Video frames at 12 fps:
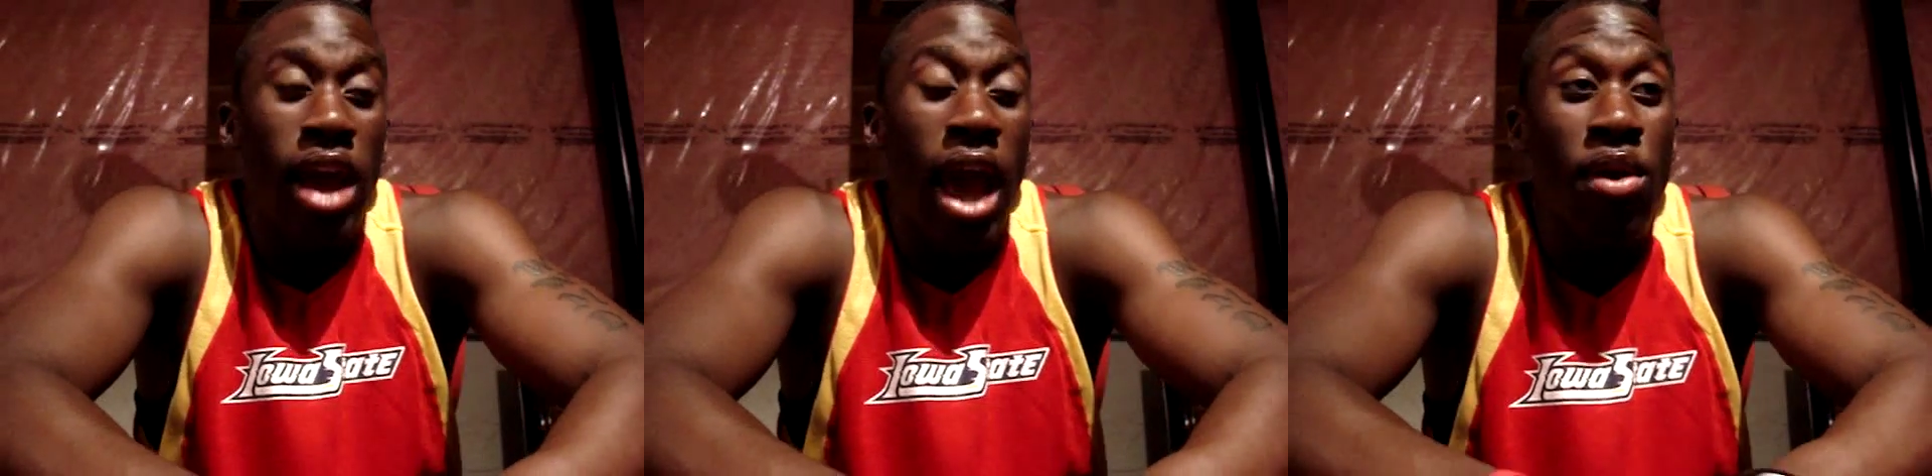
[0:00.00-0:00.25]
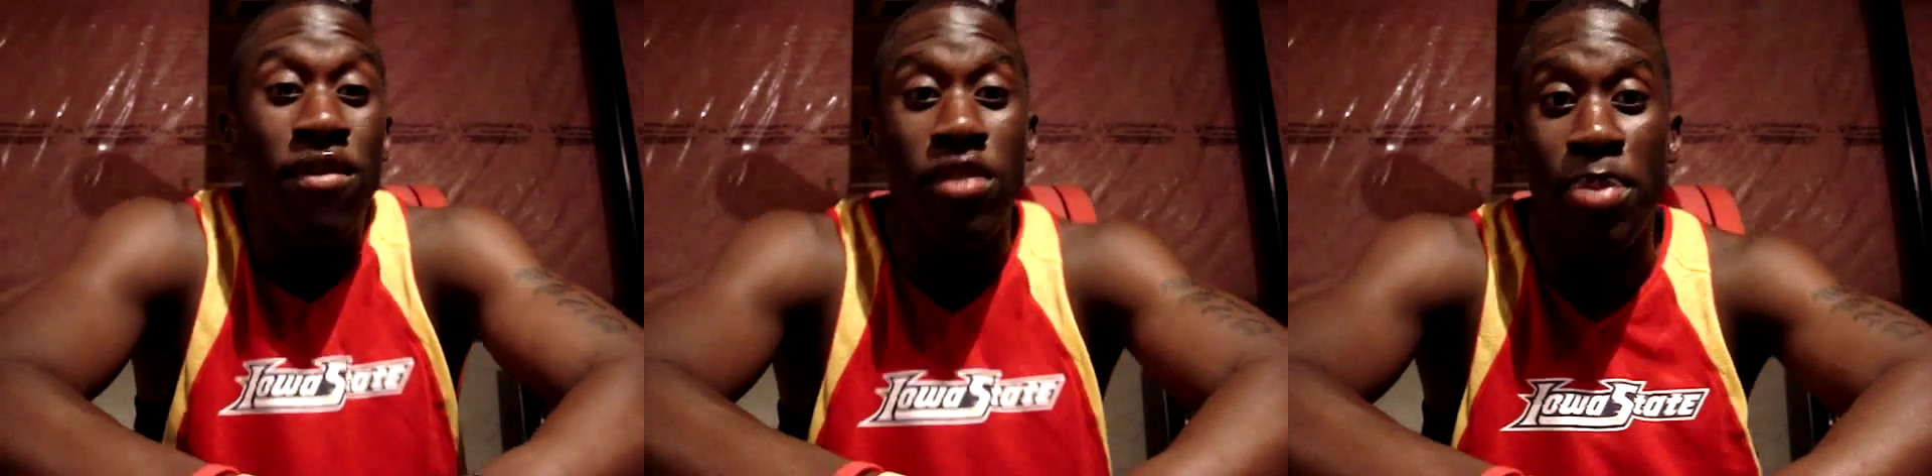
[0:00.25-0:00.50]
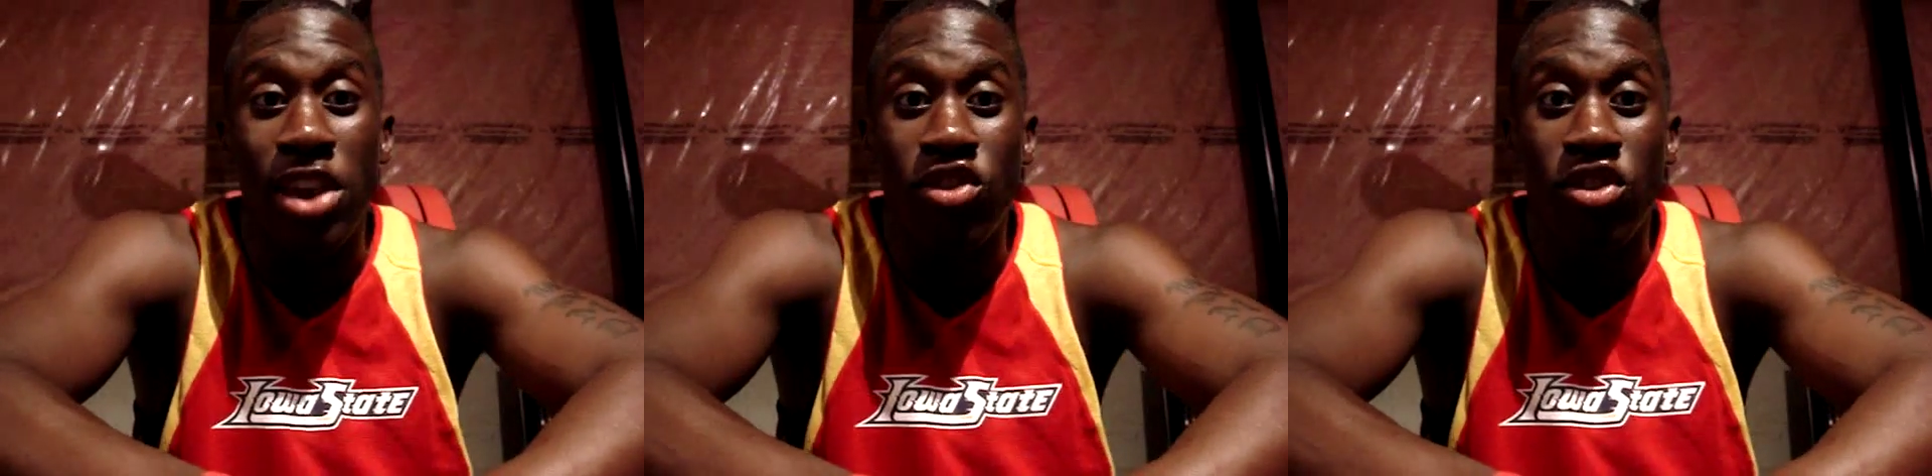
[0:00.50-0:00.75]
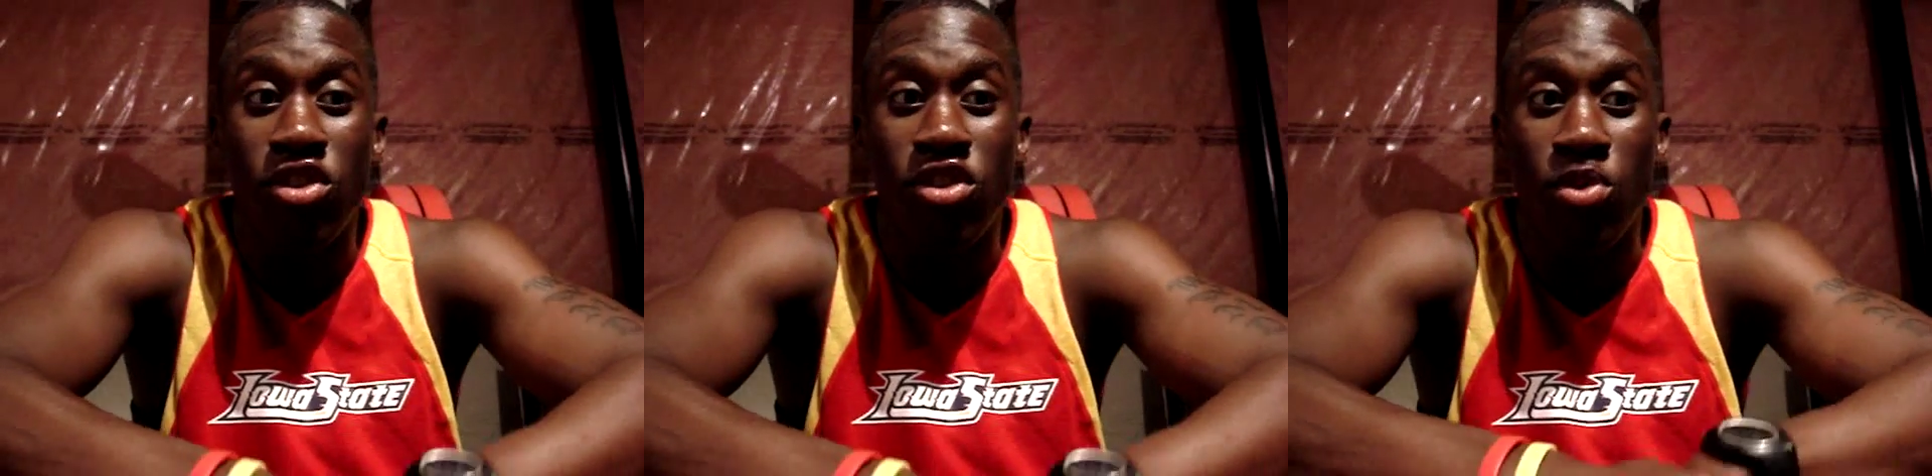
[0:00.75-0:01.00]
Like, I don't have the
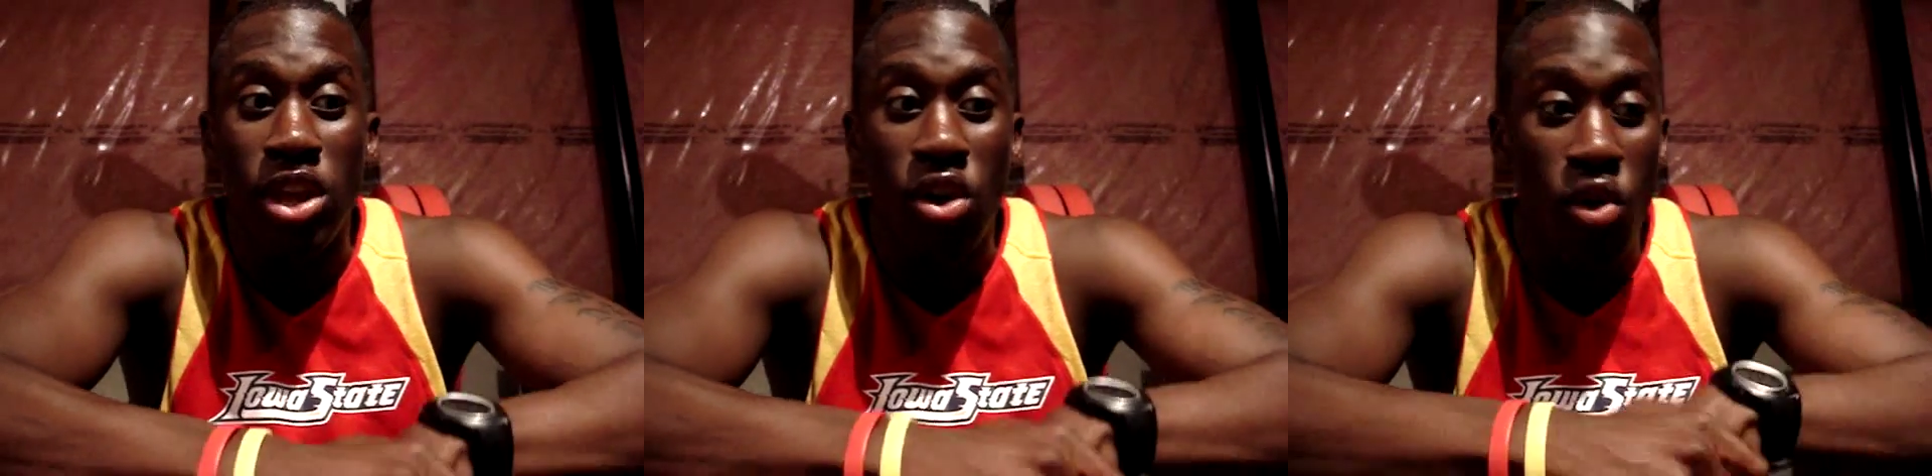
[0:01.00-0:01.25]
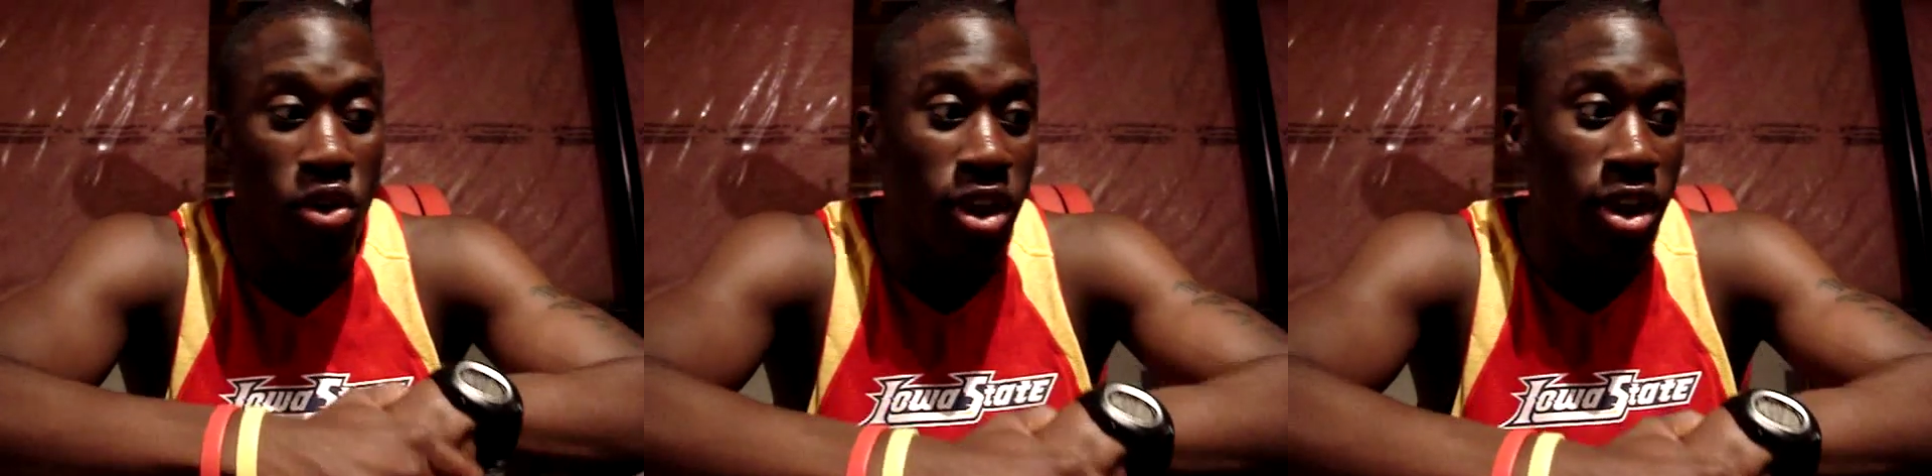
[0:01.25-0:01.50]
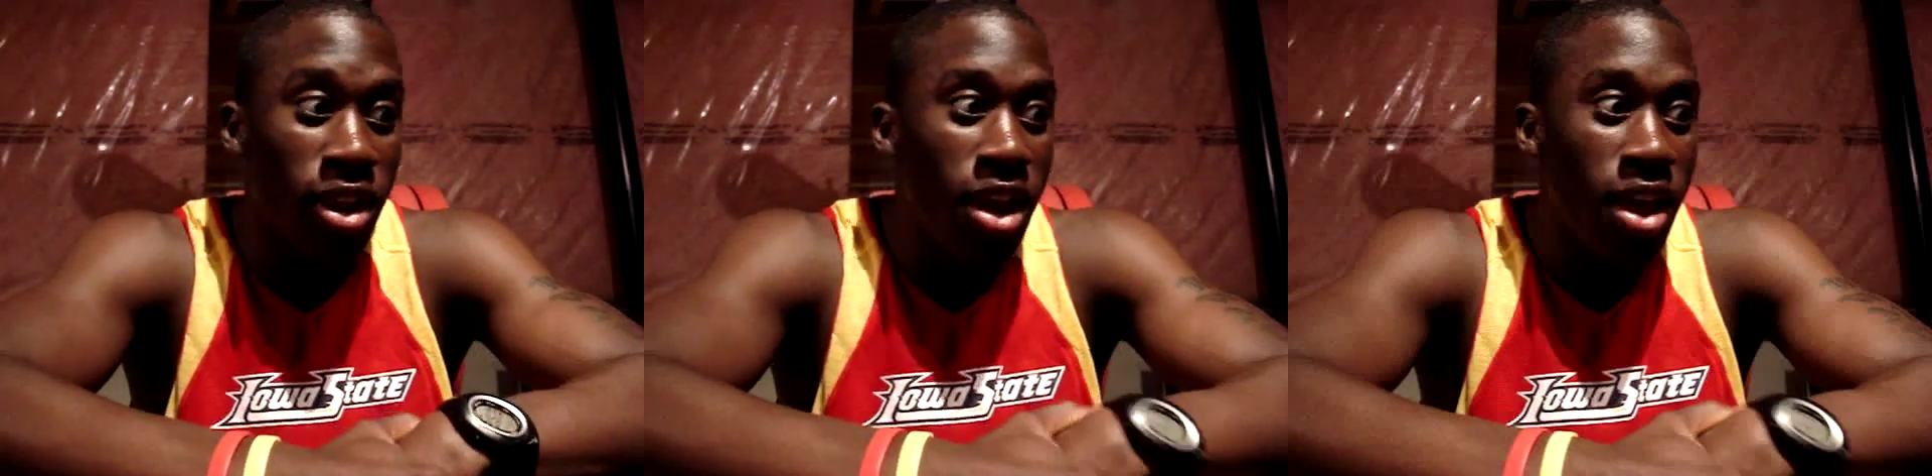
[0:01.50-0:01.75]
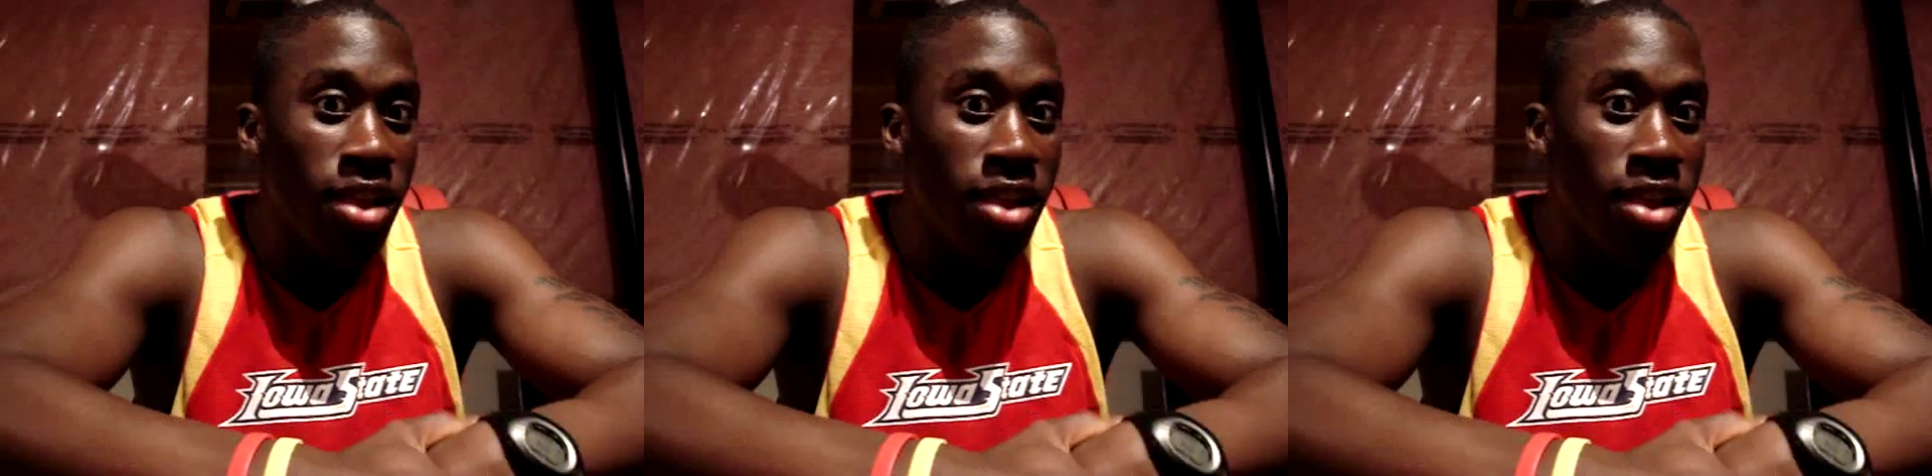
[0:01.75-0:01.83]
patience to really hold it